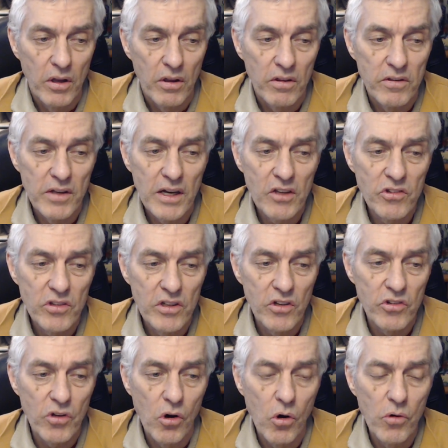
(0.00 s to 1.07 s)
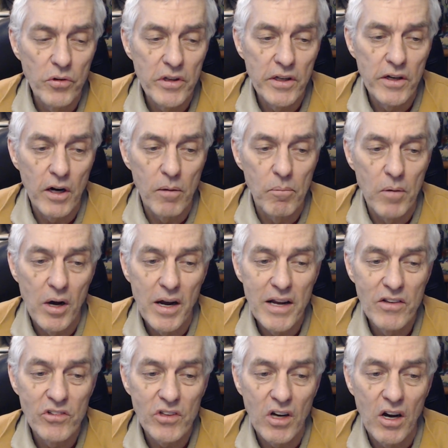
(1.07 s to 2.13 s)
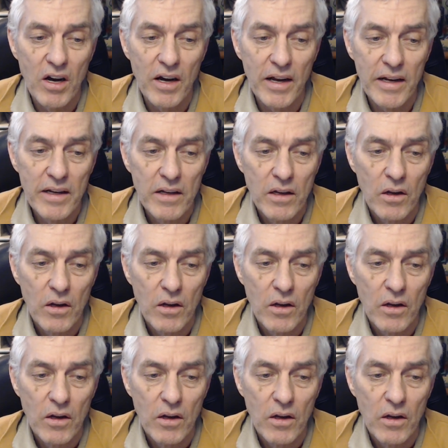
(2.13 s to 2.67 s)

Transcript: Thus, it is only in our mind's eye